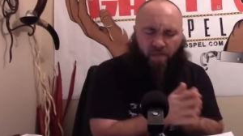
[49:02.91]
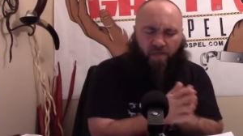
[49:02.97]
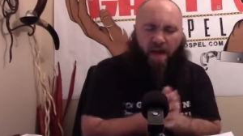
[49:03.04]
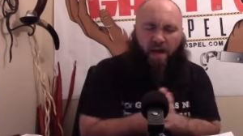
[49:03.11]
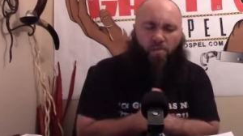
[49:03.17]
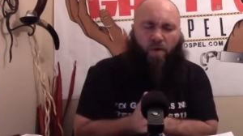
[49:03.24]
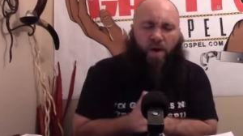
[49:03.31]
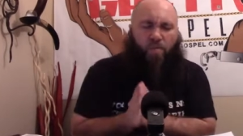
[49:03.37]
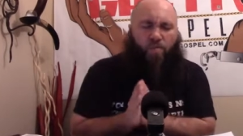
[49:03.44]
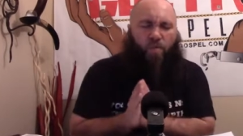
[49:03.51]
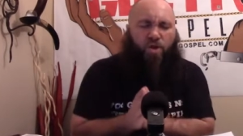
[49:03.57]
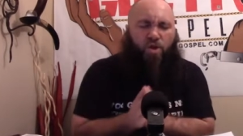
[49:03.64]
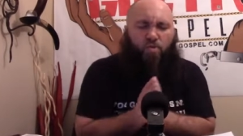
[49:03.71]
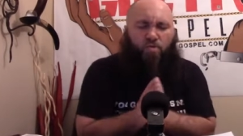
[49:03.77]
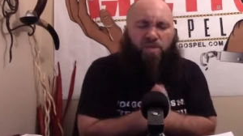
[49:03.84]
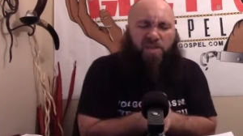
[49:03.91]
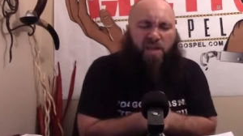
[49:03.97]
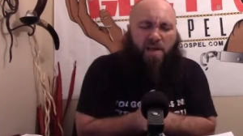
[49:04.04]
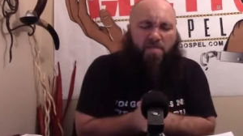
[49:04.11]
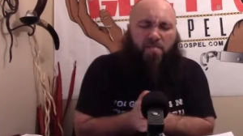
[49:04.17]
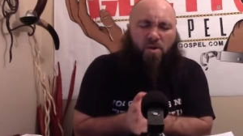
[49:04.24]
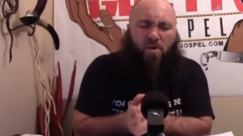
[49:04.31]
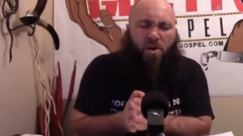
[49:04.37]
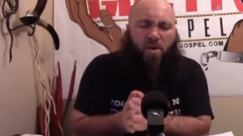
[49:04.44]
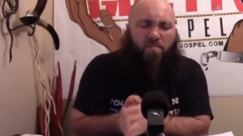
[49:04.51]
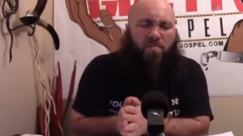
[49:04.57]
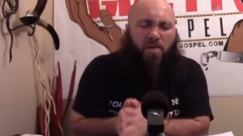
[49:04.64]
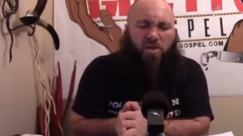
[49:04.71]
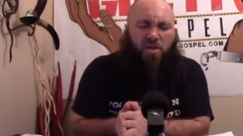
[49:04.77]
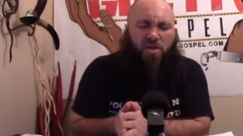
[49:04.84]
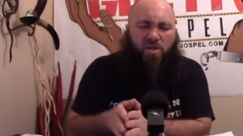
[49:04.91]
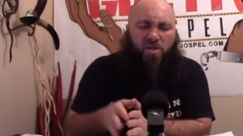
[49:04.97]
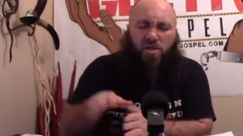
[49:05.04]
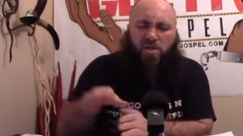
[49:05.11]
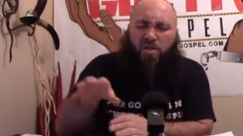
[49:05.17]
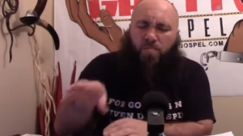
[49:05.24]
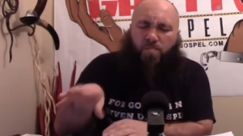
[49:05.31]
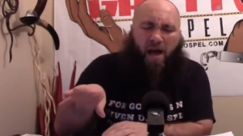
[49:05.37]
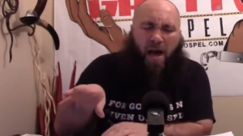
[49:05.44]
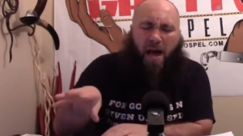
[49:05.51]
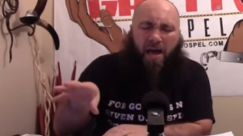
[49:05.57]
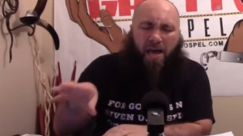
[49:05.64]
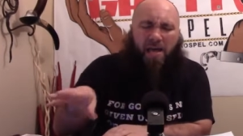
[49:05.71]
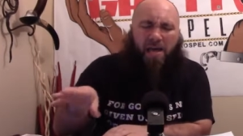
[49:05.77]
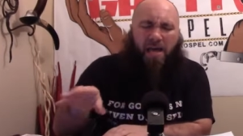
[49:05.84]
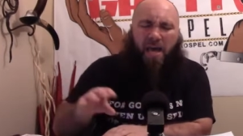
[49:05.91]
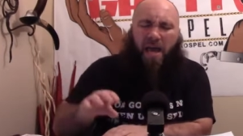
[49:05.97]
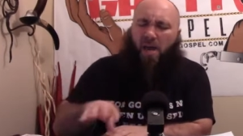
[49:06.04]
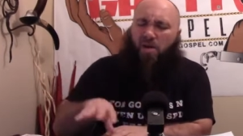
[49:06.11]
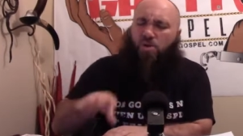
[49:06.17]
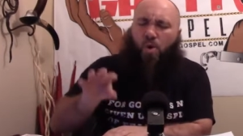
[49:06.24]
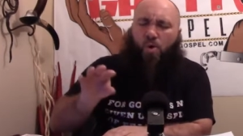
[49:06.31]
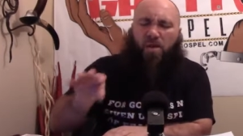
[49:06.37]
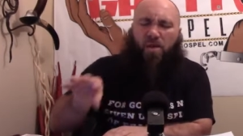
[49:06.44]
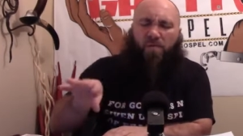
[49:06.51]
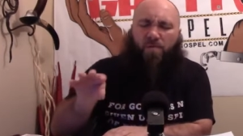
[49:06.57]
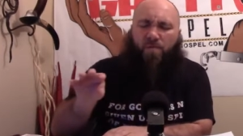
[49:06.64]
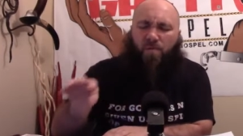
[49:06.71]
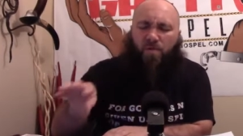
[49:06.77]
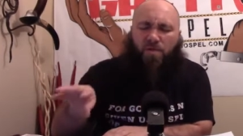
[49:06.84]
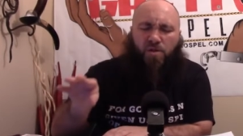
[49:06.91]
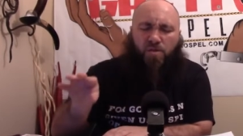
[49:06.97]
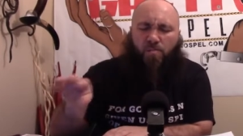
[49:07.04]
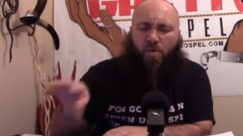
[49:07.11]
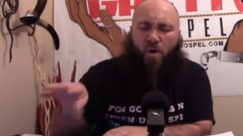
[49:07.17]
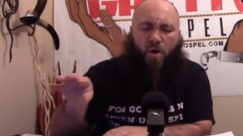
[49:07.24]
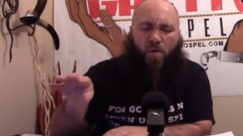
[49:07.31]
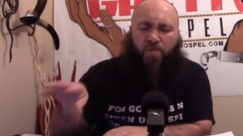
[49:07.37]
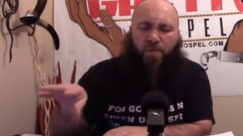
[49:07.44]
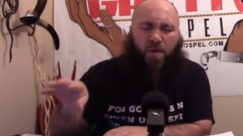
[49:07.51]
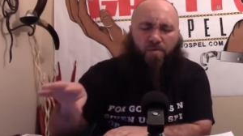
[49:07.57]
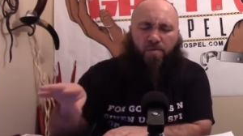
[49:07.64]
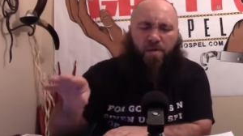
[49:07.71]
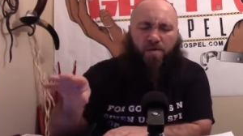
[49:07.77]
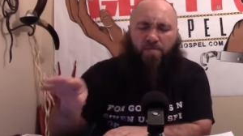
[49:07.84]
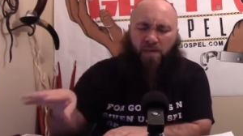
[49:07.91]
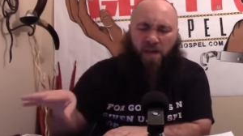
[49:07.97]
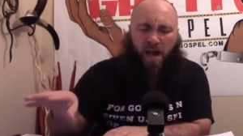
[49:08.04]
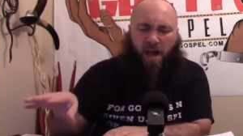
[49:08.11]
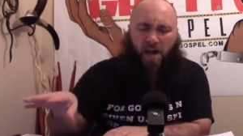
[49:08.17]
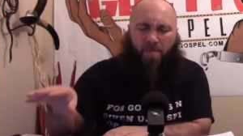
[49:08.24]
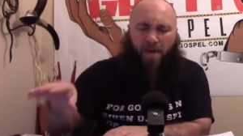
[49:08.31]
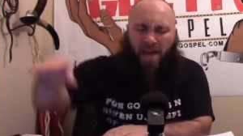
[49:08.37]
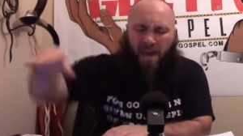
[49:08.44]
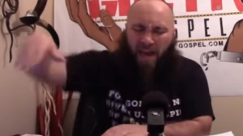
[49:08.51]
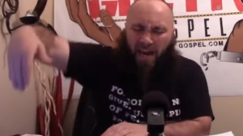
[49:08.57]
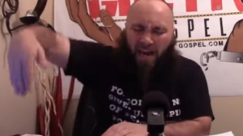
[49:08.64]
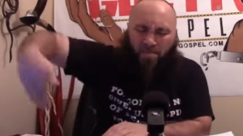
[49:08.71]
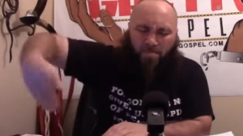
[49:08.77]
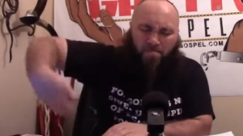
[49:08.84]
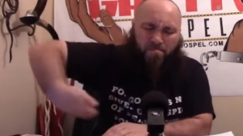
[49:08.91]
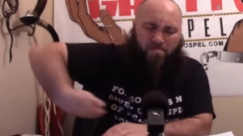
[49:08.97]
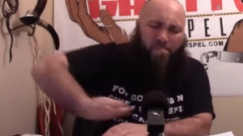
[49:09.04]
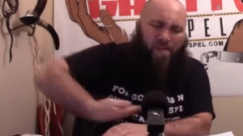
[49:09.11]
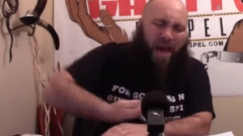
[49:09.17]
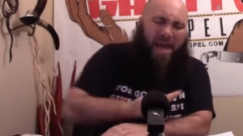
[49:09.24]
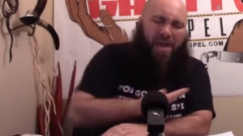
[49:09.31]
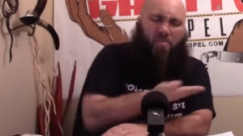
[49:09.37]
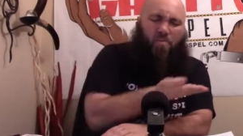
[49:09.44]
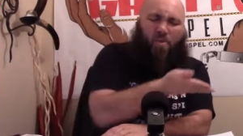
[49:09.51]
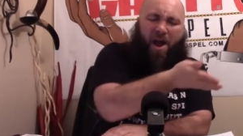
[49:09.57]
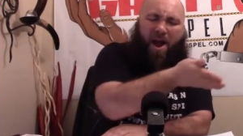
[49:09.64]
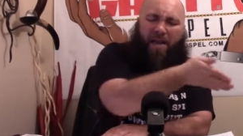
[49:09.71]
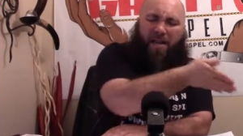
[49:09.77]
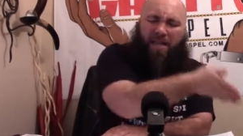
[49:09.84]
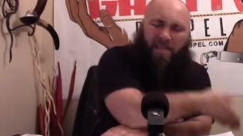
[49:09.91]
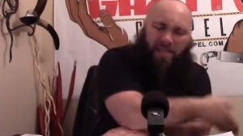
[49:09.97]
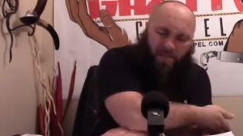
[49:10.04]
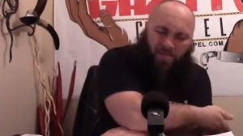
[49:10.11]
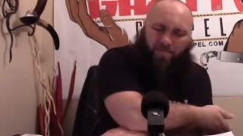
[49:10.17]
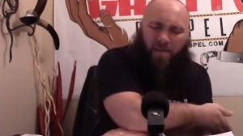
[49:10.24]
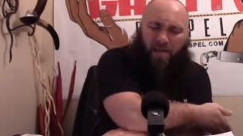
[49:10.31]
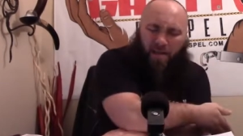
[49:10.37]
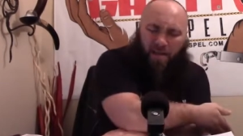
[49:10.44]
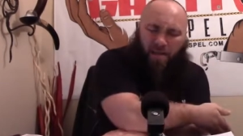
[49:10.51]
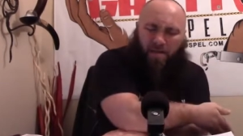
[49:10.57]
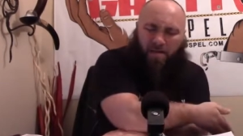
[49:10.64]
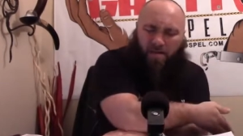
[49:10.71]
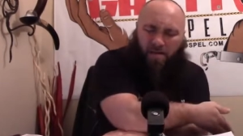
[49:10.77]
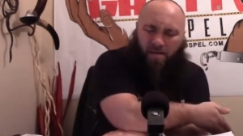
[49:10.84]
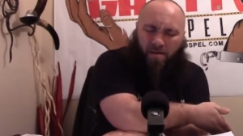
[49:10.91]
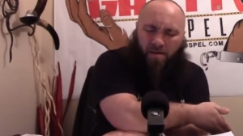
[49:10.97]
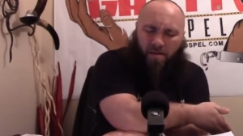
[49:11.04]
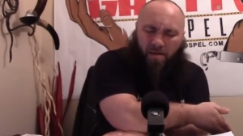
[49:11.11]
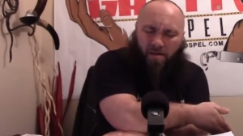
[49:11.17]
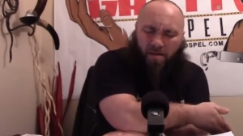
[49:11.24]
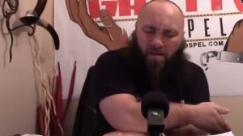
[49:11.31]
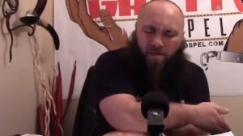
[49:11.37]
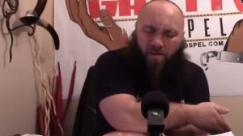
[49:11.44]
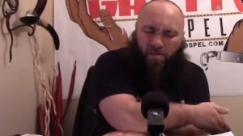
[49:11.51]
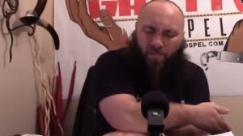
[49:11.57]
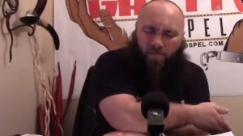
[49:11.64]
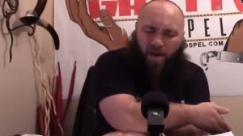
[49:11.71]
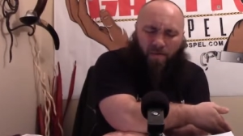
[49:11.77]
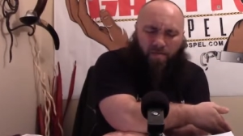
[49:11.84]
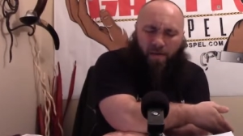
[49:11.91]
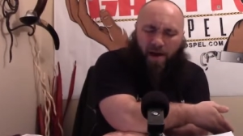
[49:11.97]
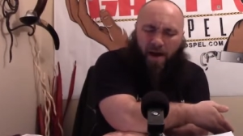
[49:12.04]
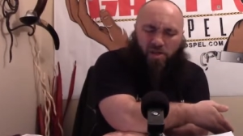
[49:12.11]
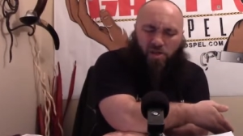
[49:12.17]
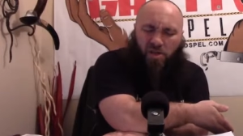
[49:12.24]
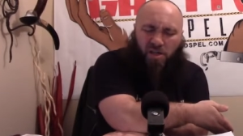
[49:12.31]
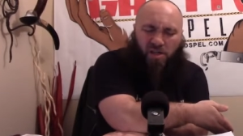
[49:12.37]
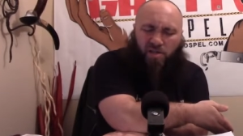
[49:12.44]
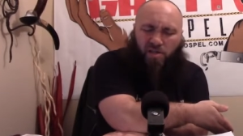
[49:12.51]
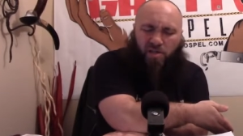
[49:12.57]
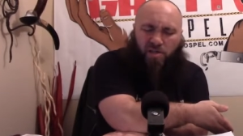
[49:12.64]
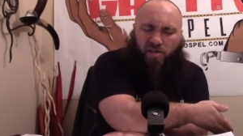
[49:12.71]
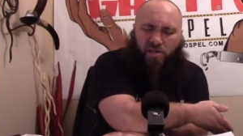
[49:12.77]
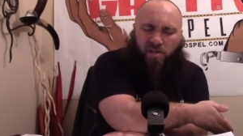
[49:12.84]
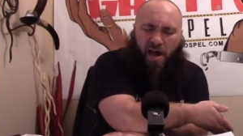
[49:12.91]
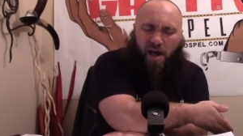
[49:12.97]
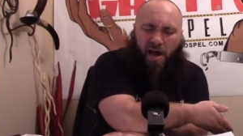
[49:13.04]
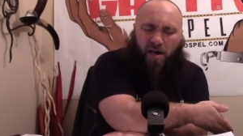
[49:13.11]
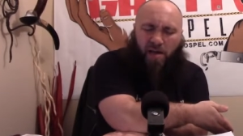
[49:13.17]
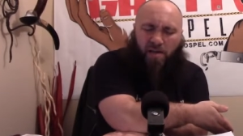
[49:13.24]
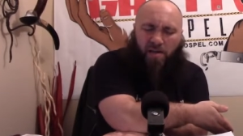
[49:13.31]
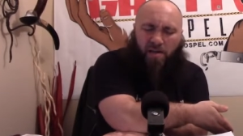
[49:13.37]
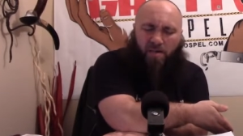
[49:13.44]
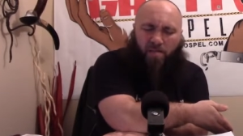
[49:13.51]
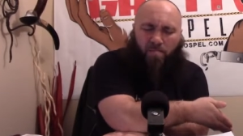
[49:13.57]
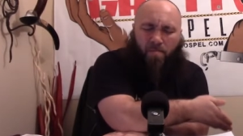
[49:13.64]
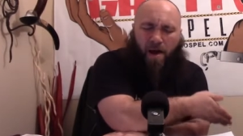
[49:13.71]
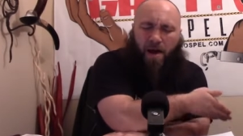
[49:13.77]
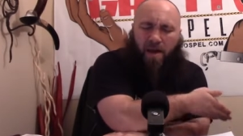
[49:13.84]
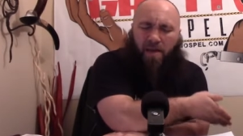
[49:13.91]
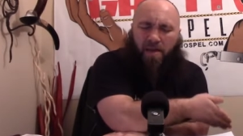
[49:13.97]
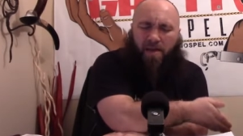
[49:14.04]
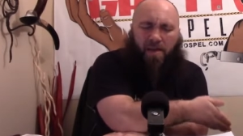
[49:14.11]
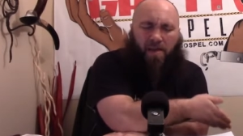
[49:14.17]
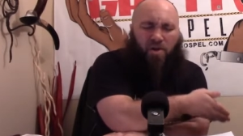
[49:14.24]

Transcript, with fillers: That way, when you send me on a mission to spy, it's only for a small period of time, and I'm back where I need to be, right by Jesus' side, my